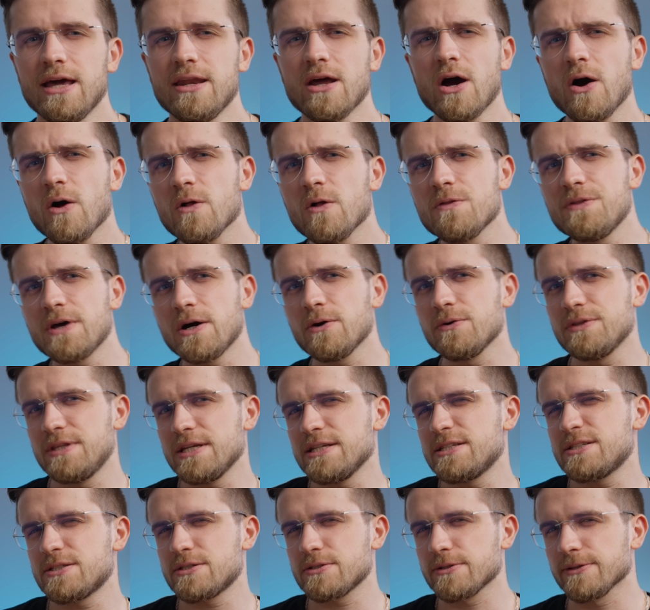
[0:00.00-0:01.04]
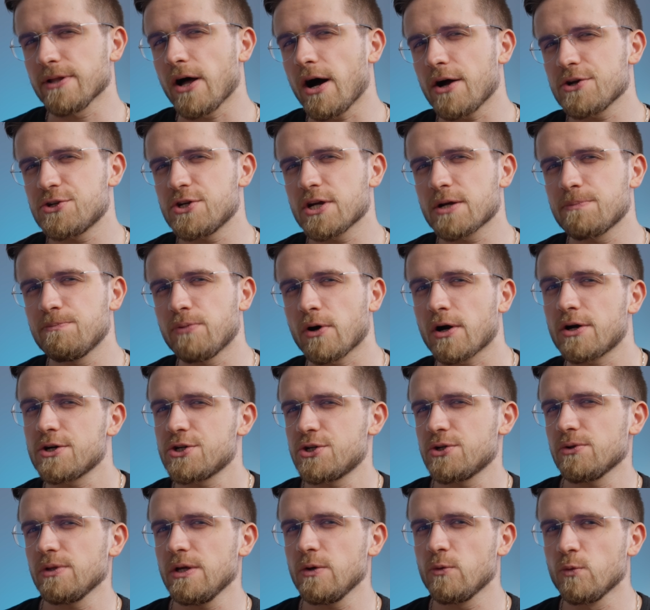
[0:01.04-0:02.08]
And although this logic
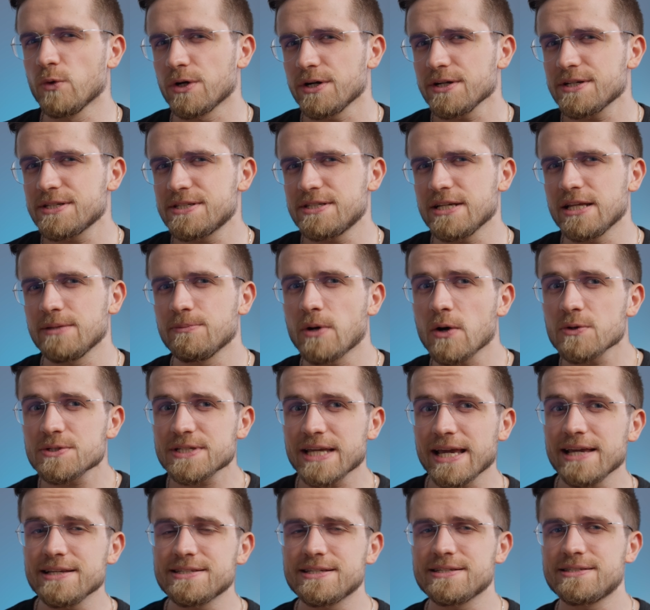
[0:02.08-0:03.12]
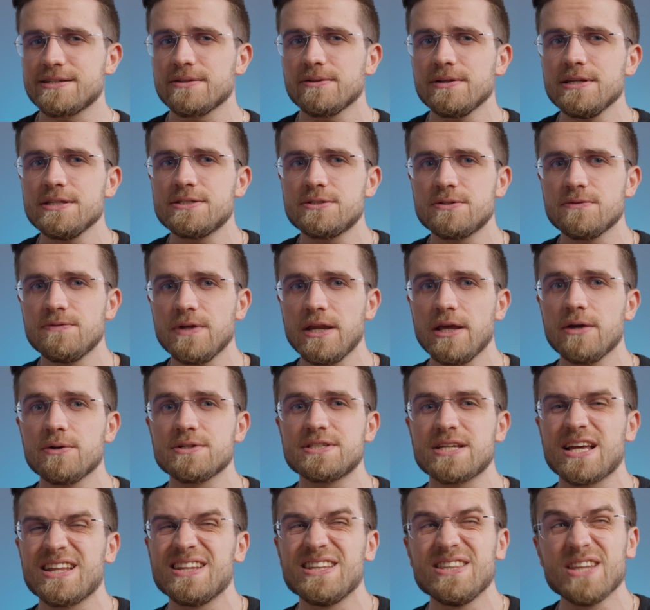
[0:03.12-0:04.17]
partially works, in most cases it leads to
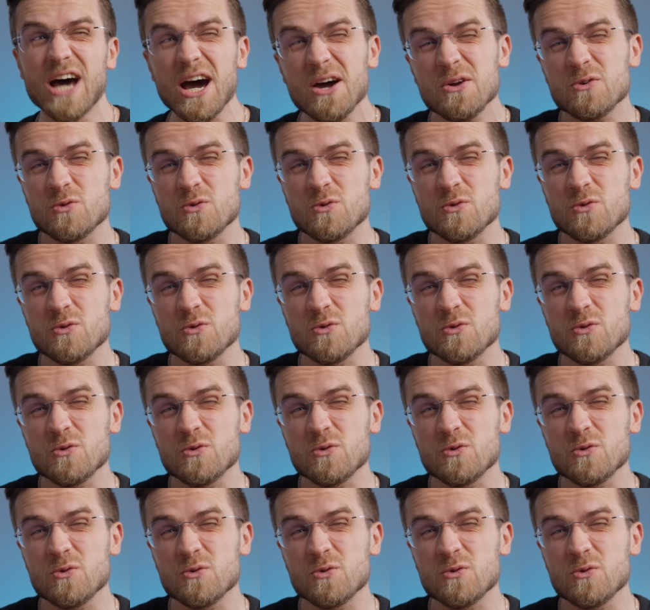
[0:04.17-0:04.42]
videos not